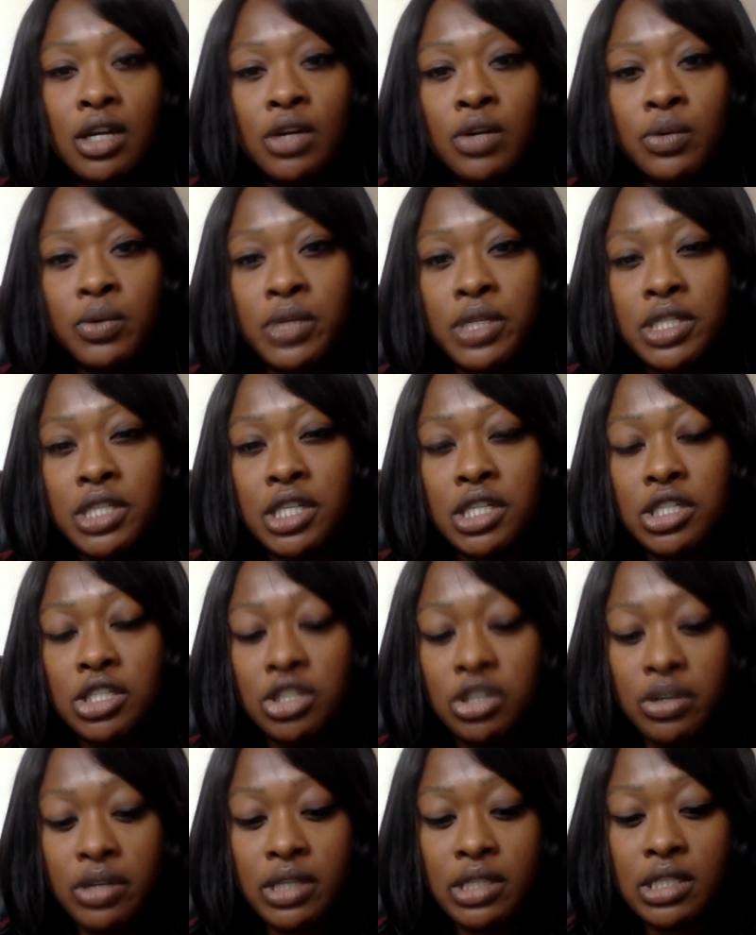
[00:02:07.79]
Recent
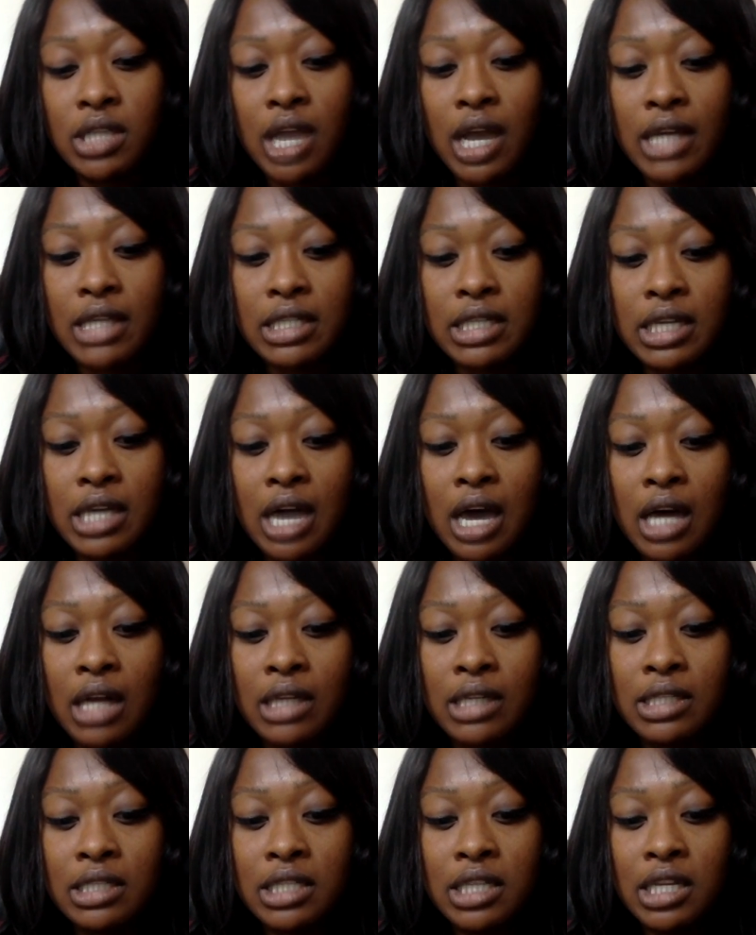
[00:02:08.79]
urine
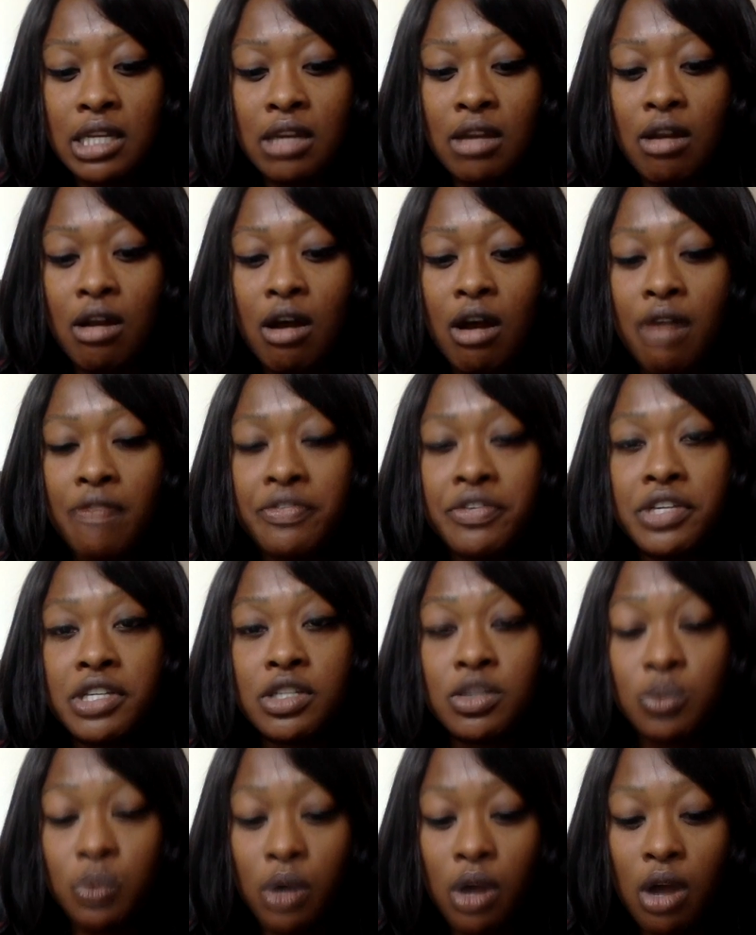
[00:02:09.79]
toxicology in our
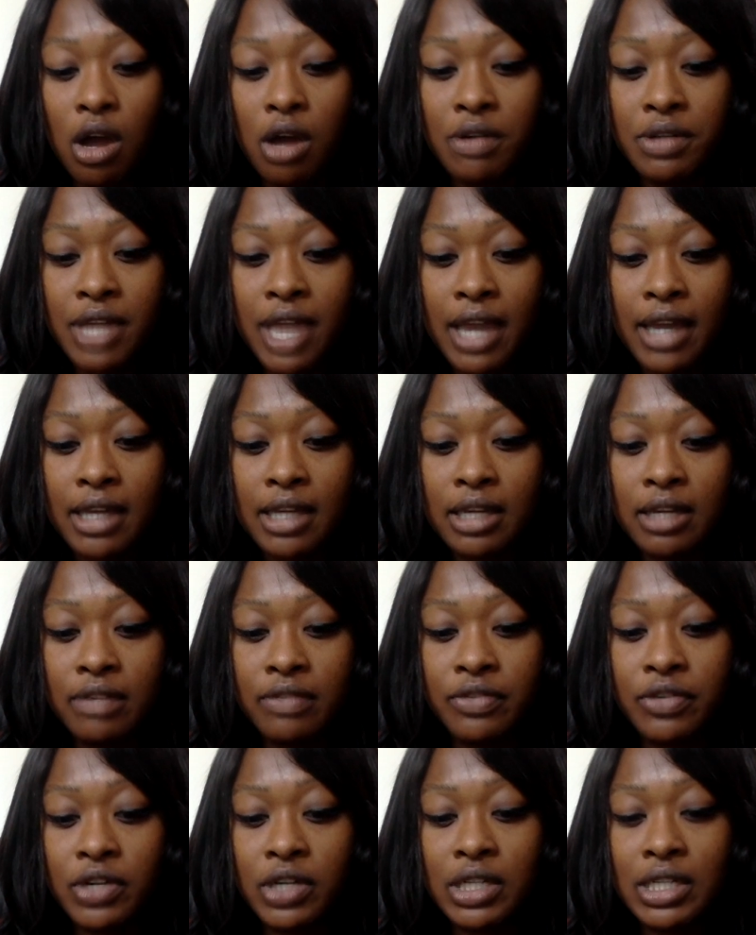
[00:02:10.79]
office were all negative
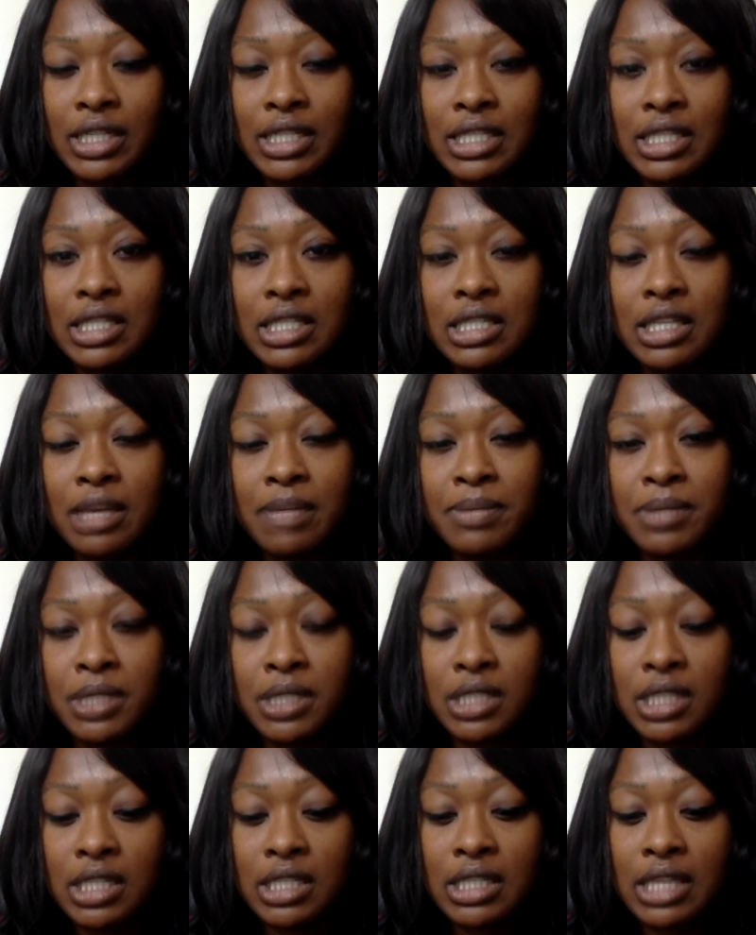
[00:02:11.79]
for illicit
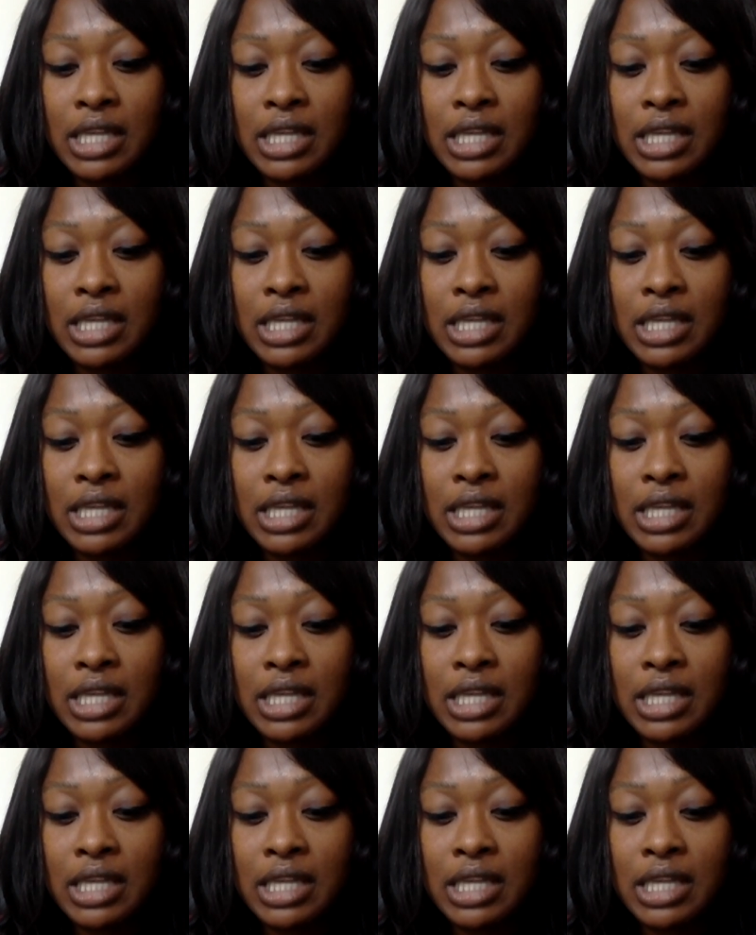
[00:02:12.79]
substances,